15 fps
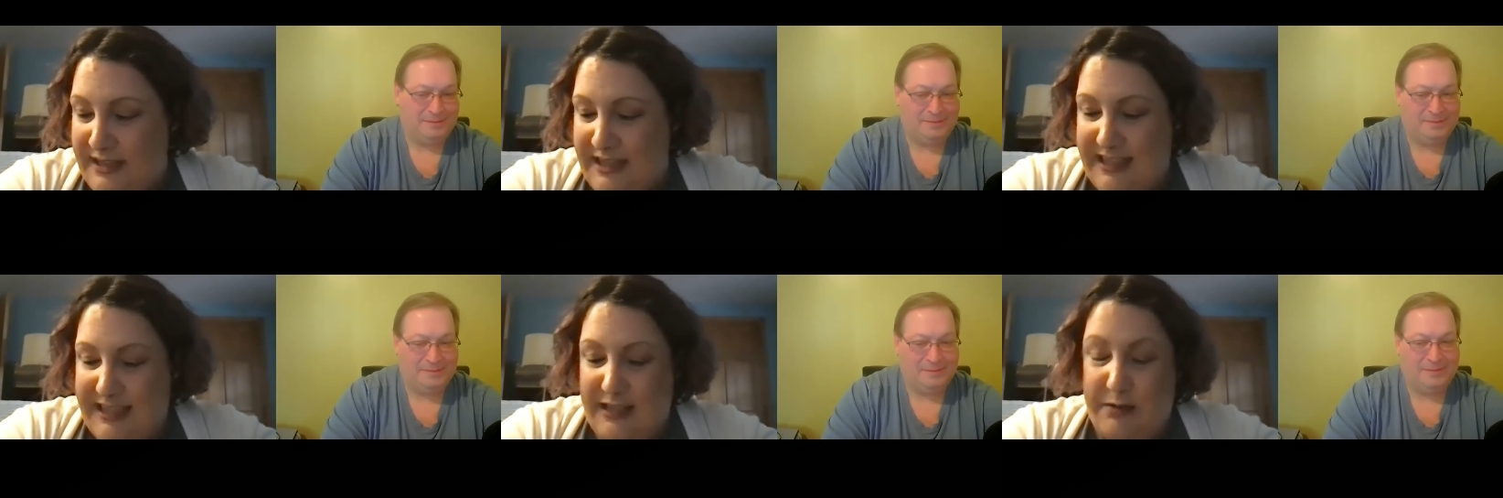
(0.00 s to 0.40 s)

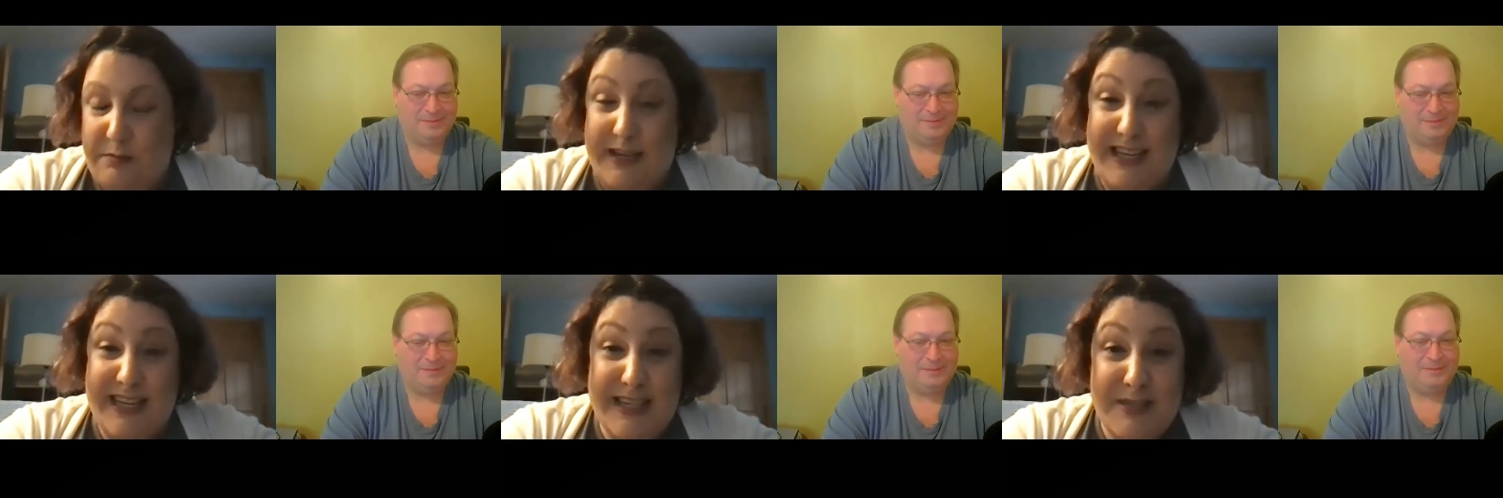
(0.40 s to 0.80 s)
Speaker 1: you know,
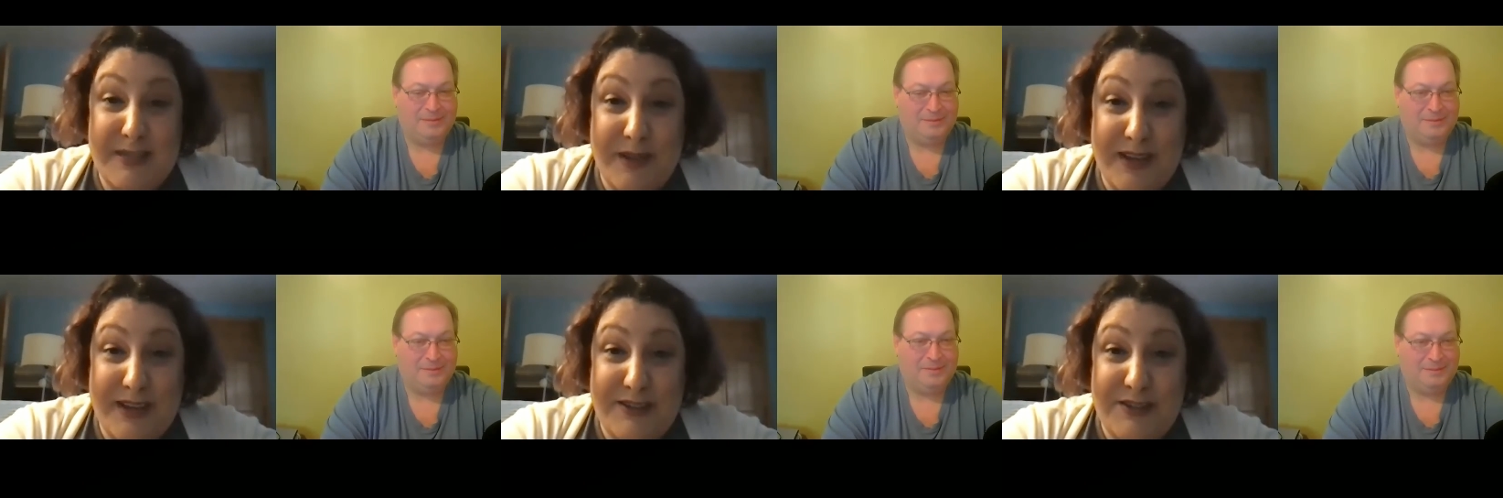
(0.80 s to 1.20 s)
my kids
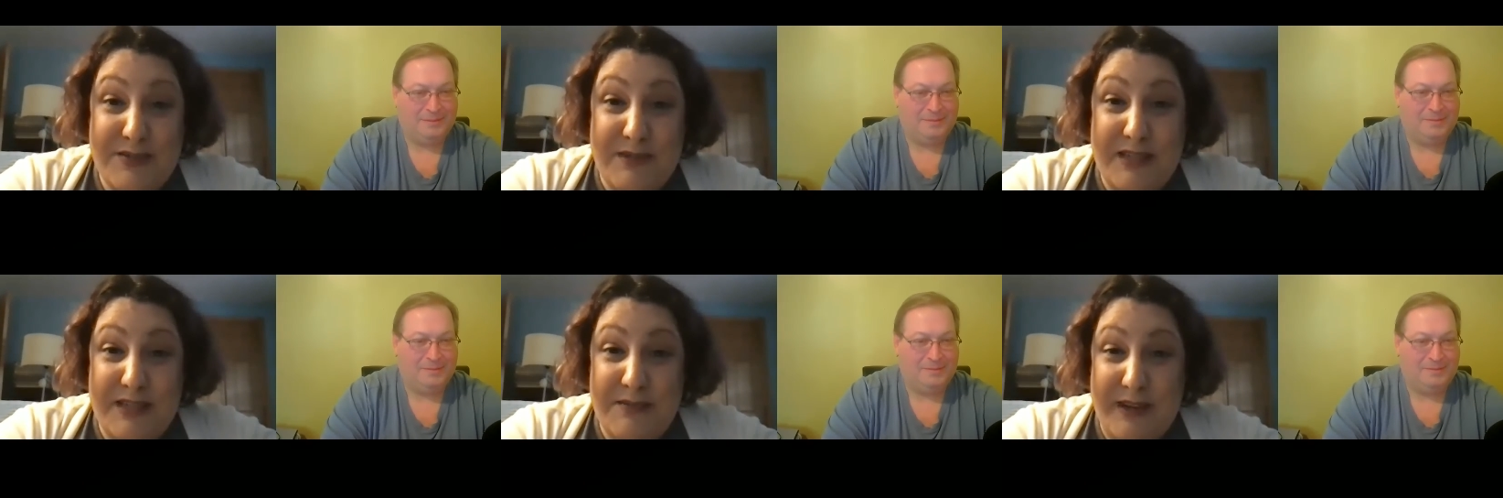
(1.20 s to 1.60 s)
play
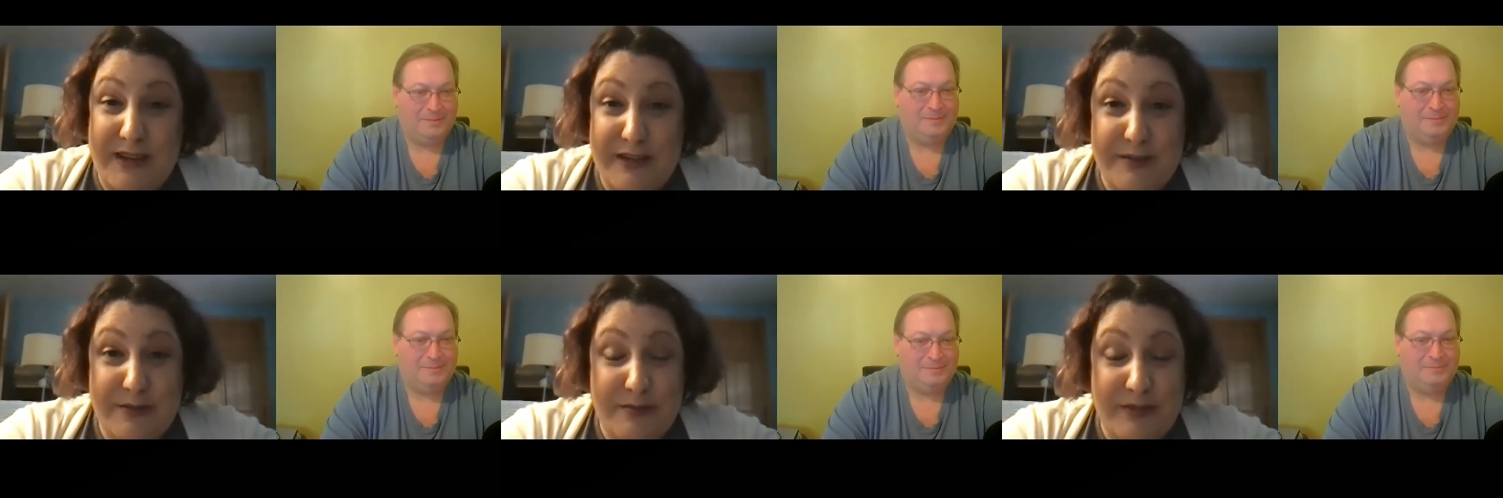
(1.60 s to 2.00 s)
instruments, my
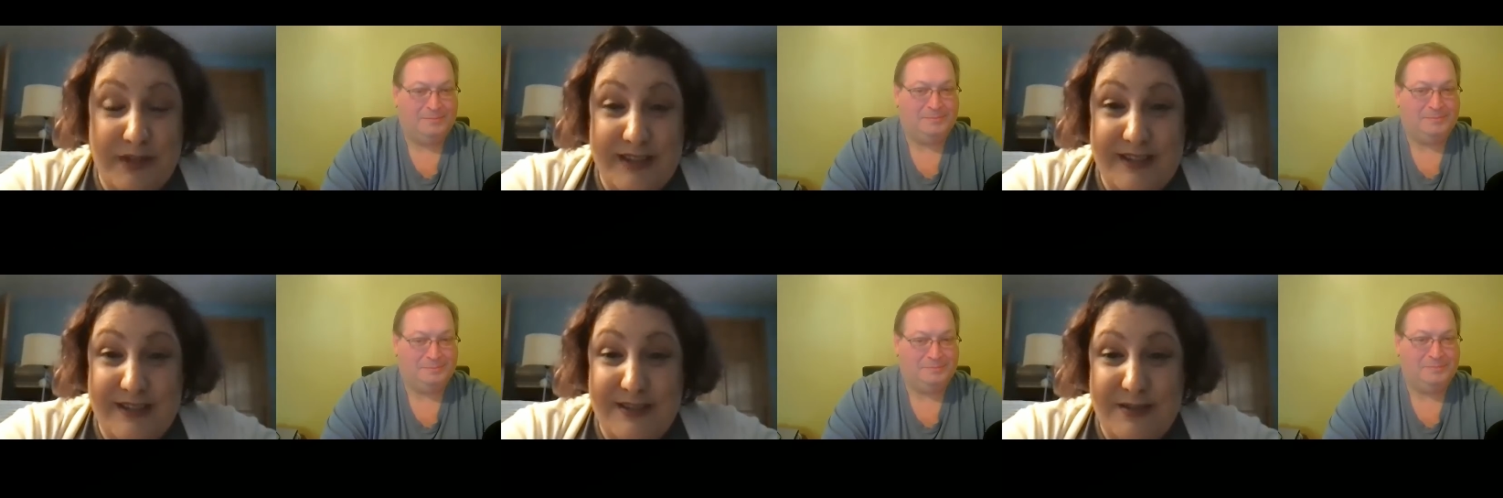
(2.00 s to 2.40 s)
husband
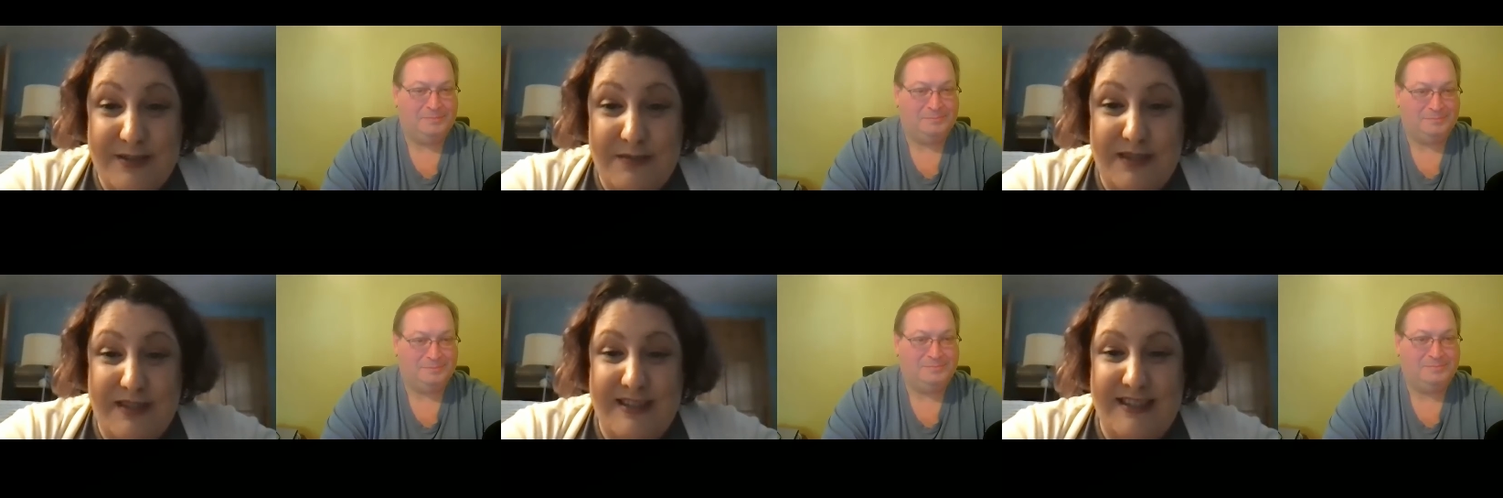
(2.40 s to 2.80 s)
plays
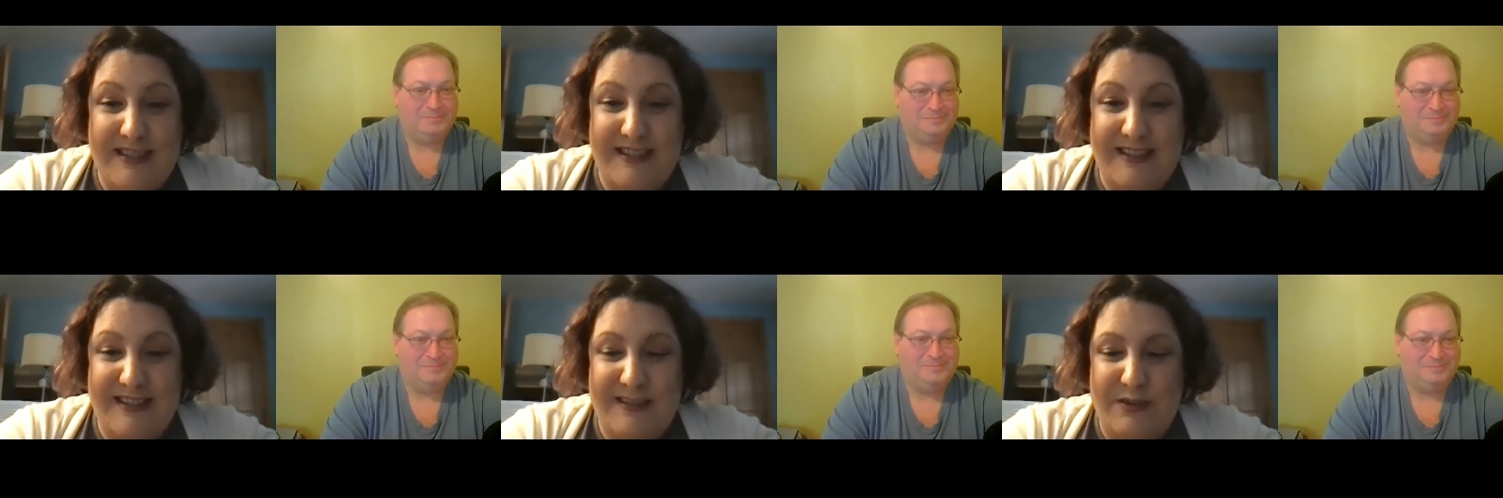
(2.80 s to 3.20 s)
instruments,
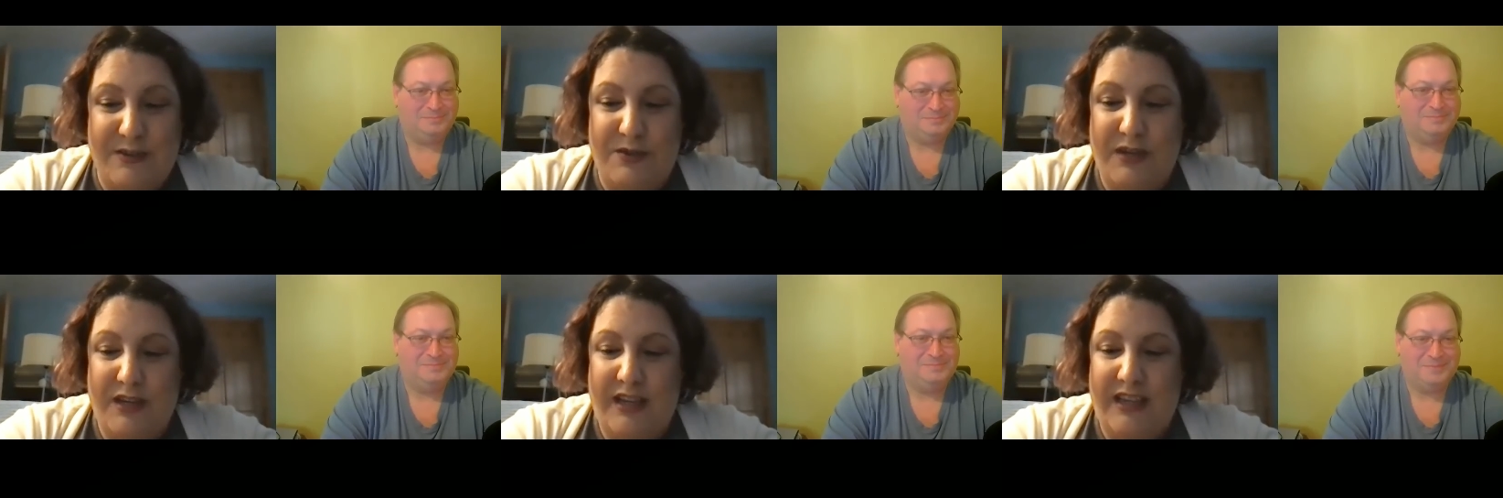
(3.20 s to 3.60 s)
and so